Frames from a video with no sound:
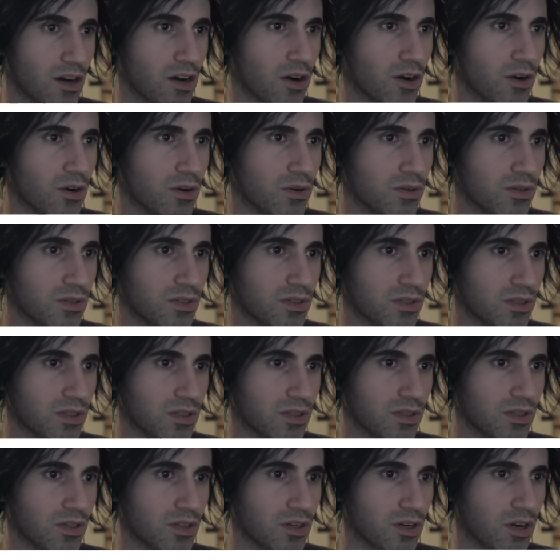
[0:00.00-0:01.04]
Uh-oh.
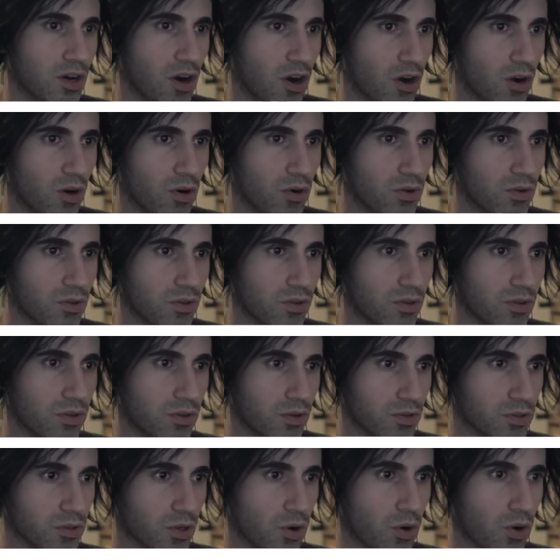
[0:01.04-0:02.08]
Uh-oh.
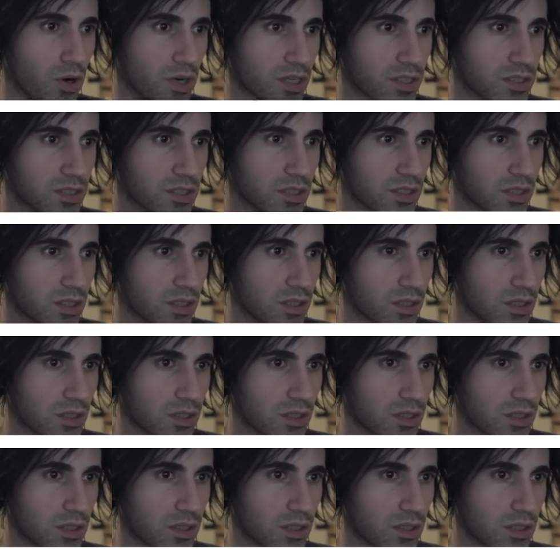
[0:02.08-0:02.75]
Those orcs.